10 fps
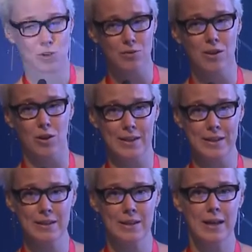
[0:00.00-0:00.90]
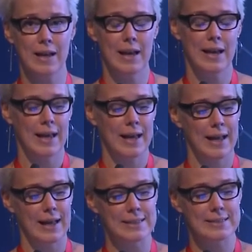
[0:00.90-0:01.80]
of learning.
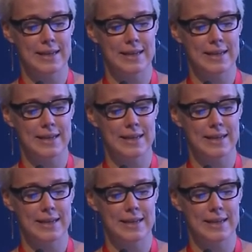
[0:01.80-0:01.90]
And